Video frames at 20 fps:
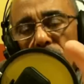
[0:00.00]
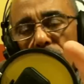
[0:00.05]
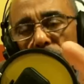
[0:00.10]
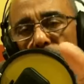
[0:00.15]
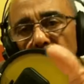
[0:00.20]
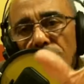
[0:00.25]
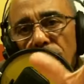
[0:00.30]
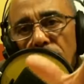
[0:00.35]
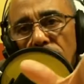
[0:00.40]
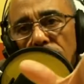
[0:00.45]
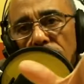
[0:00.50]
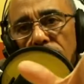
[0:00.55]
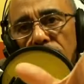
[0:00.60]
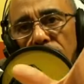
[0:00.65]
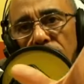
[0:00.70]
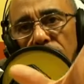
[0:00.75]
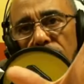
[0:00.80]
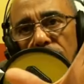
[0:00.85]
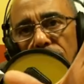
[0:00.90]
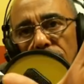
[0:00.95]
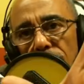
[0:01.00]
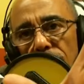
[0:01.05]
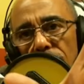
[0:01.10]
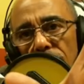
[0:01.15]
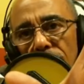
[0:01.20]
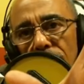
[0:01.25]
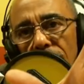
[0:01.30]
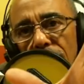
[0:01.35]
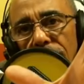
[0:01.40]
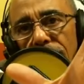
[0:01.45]
or force you to,
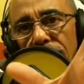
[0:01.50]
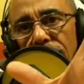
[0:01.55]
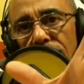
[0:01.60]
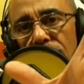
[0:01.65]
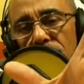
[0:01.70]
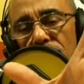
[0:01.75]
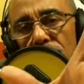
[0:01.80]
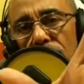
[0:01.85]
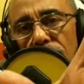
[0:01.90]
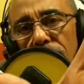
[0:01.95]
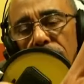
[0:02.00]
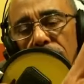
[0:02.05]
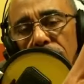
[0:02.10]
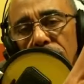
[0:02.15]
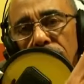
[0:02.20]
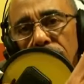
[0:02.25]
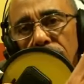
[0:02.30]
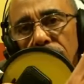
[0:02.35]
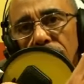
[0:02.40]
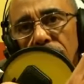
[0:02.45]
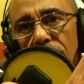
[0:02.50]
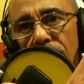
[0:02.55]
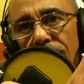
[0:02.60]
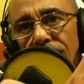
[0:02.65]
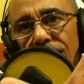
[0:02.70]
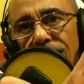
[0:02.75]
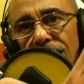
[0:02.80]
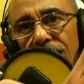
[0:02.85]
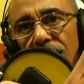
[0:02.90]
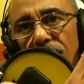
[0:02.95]
to admit a
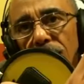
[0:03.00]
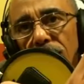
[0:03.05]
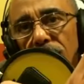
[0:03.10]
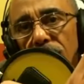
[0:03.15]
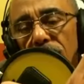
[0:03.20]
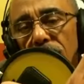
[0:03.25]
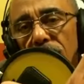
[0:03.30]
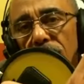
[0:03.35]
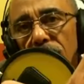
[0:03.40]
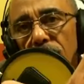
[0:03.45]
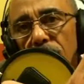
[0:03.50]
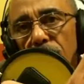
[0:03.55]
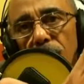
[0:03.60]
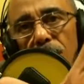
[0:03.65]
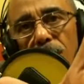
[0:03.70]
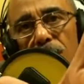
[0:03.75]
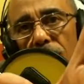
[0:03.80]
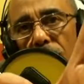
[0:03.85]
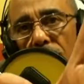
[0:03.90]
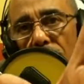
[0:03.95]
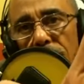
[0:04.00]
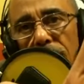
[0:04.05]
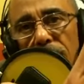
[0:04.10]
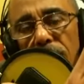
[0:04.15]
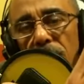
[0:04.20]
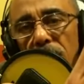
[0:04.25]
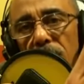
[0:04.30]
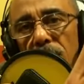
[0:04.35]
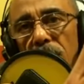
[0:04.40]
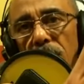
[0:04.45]
guilt when you're not
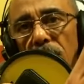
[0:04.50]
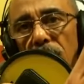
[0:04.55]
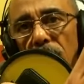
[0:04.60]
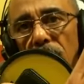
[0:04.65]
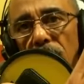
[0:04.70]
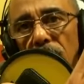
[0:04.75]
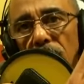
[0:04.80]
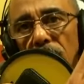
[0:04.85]
guilty.